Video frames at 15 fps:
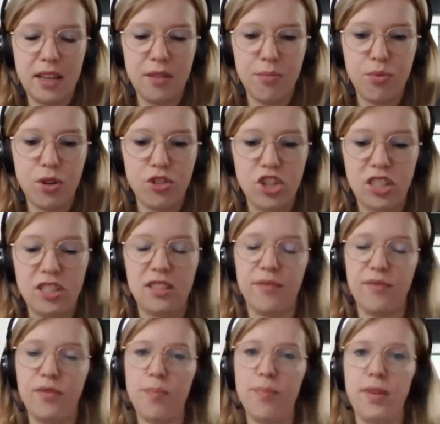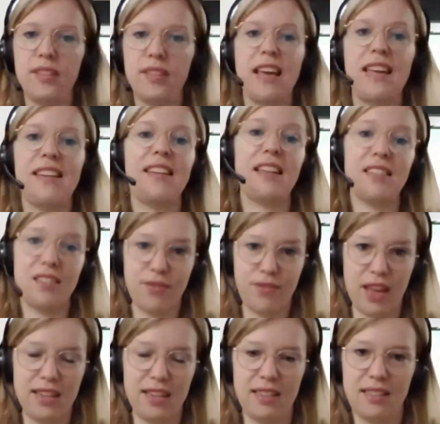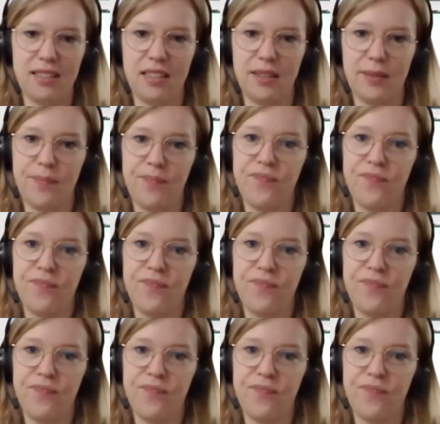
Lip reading: and project development, and that's financing.